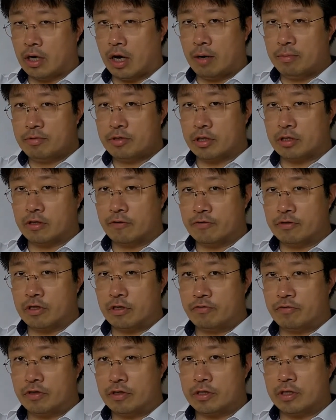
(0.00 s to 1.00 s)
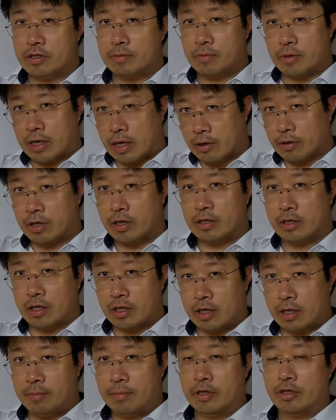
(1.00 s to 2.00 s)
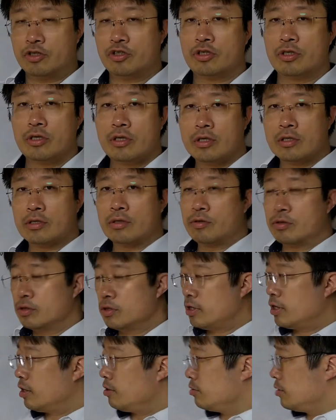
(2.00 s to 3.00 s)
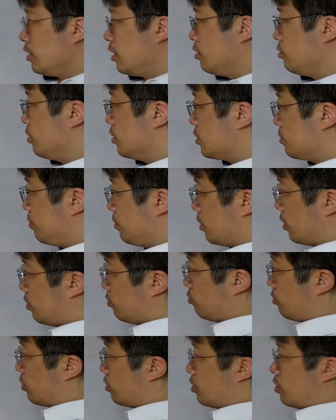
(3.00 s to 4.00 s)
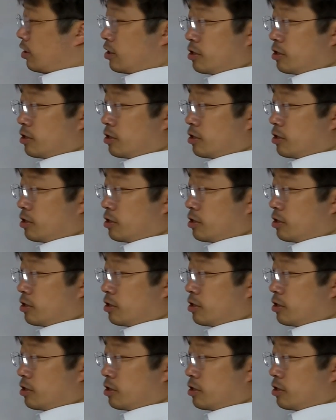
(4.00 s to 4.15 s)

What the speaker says: object of surfaces, but how can they image? So now let's begin with